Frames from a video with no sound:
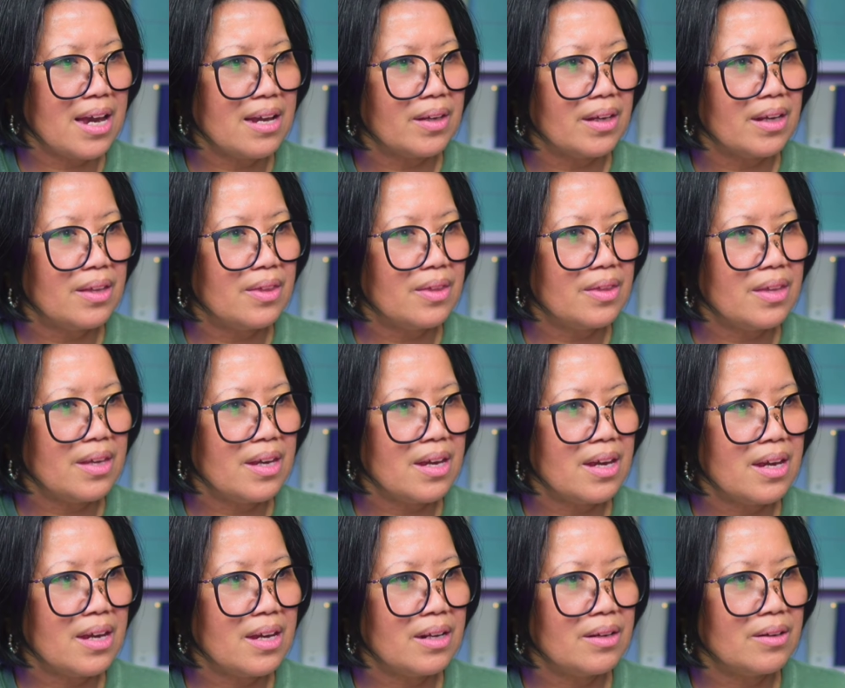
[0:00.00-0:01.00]
And
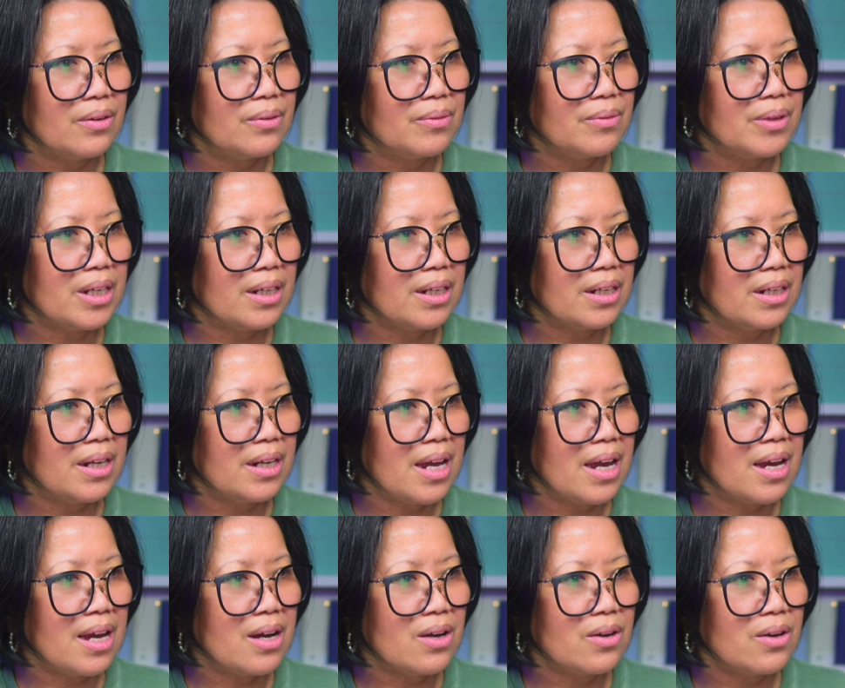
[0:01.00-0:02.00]
then we can
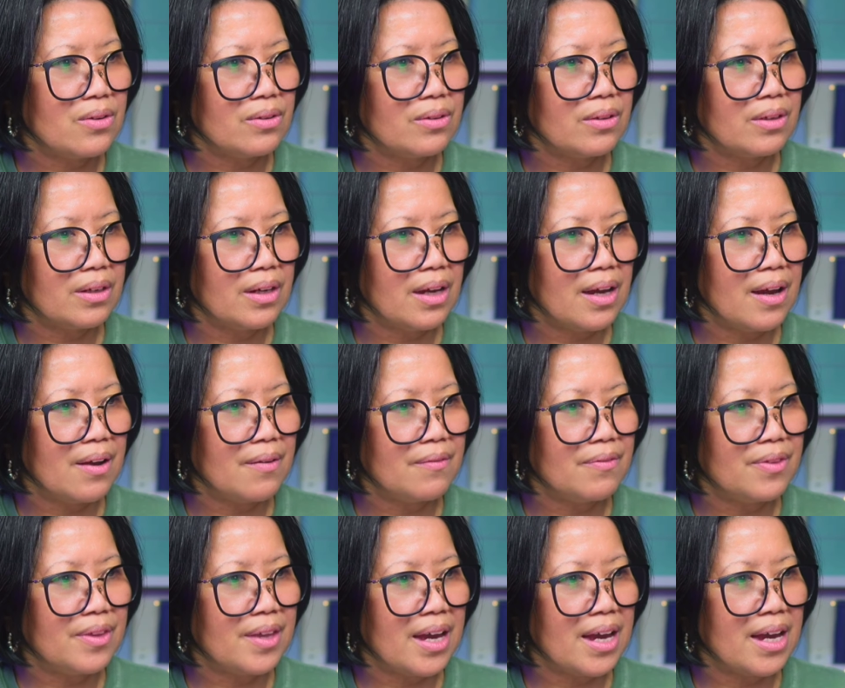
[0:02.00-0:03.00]
now have
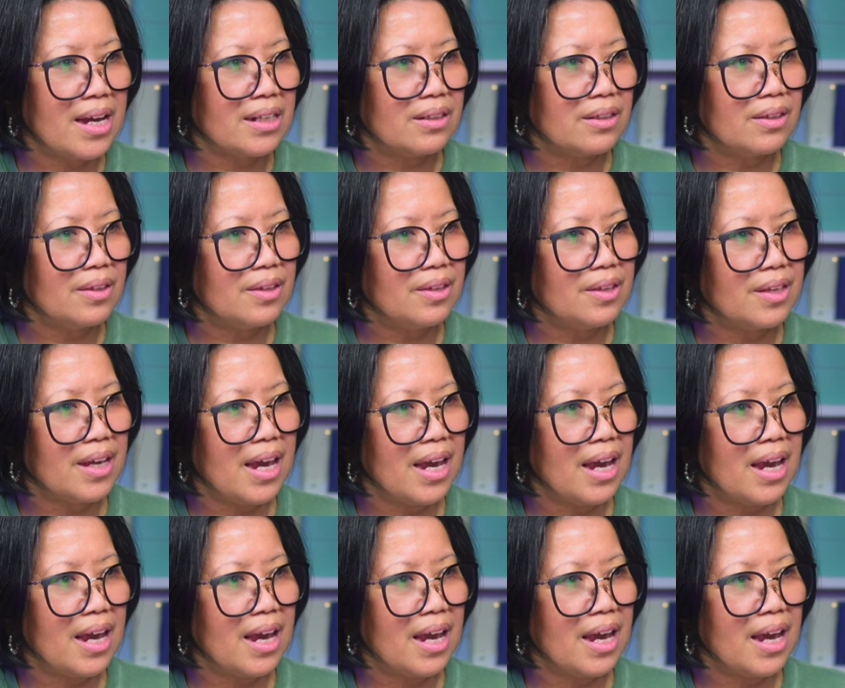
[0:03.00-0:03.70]
that there.